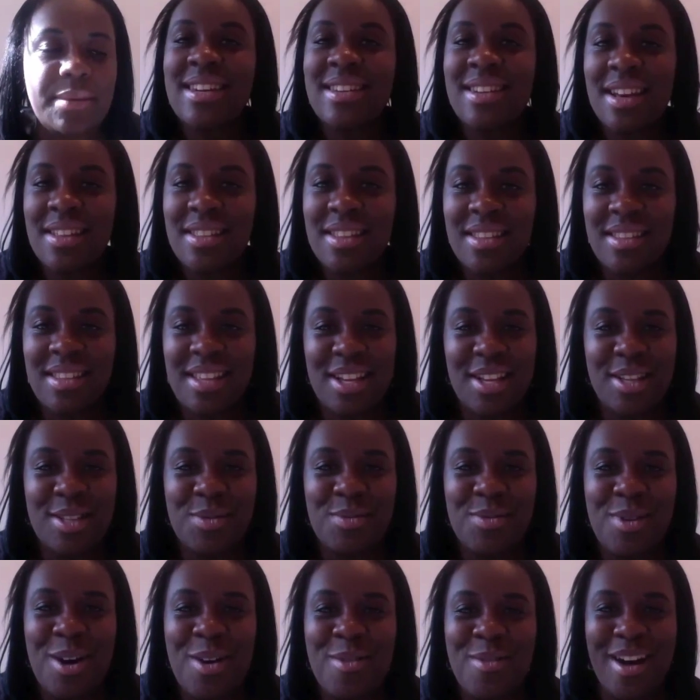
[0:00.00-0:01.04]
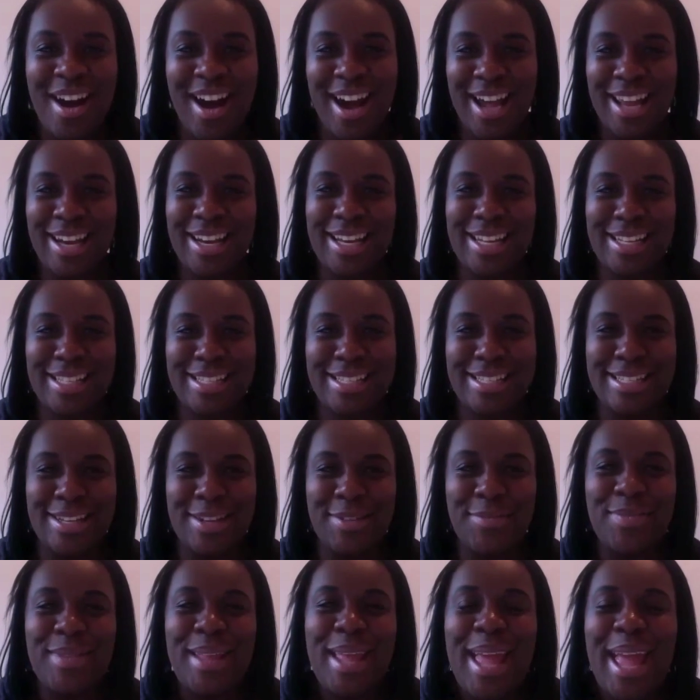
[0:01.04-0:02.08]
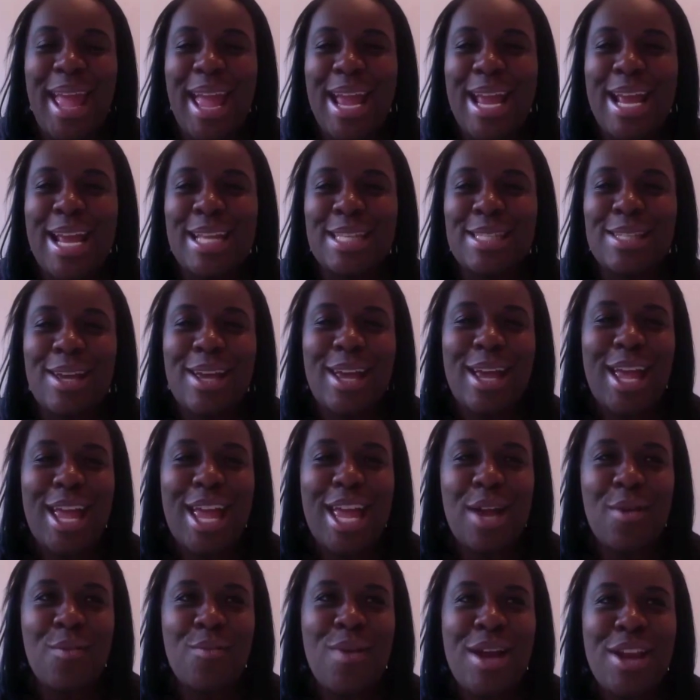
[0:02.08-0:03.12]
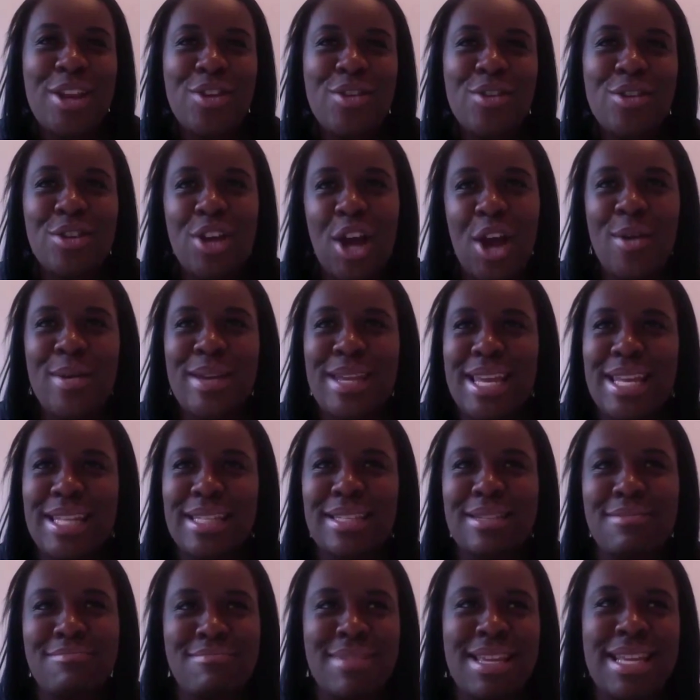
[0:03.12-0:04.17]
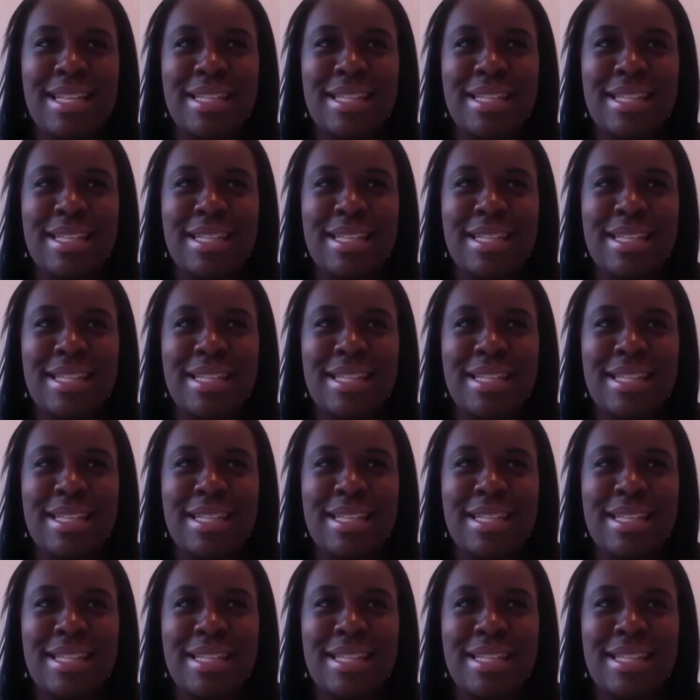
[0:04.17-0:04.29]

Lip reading: Another thing as well, what I like to do is when you're going in to meet